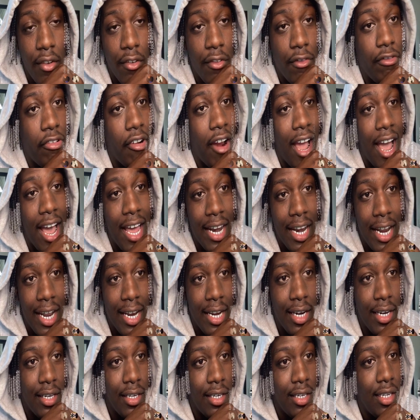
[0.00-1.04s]

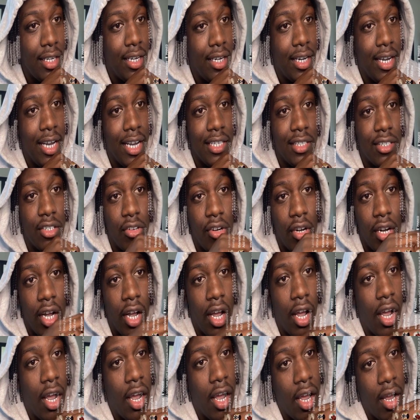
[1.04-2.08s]
Friday. is going
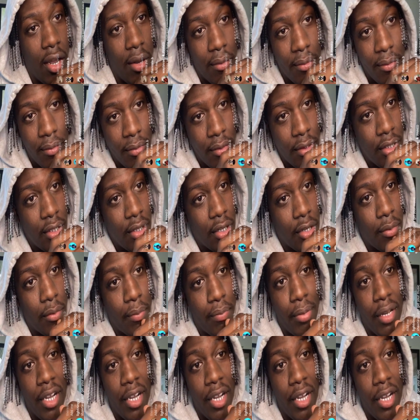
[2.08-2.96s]
up.